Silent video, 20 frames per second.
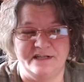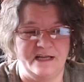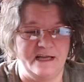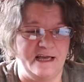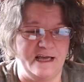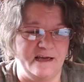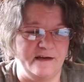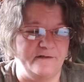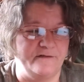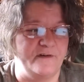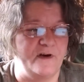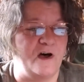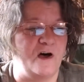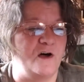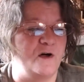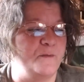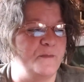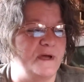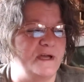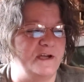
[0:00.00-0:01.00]
I have
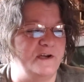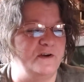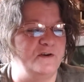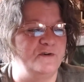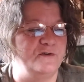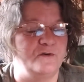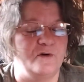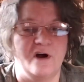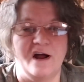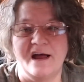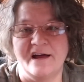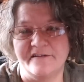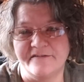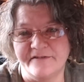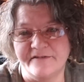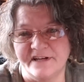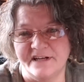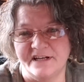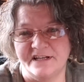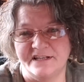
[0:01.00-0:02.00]
all my
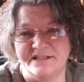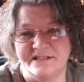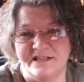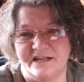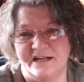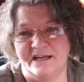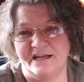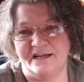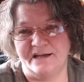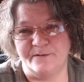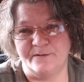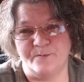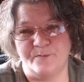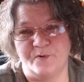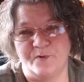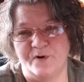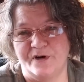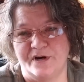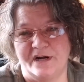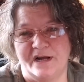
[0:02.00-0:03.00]
graphics that I can
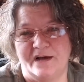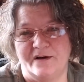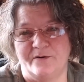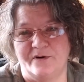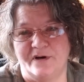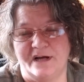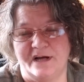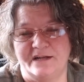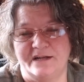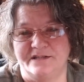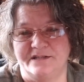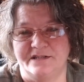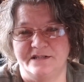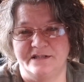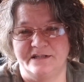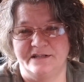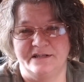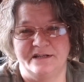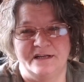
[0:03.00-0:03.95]
print out onto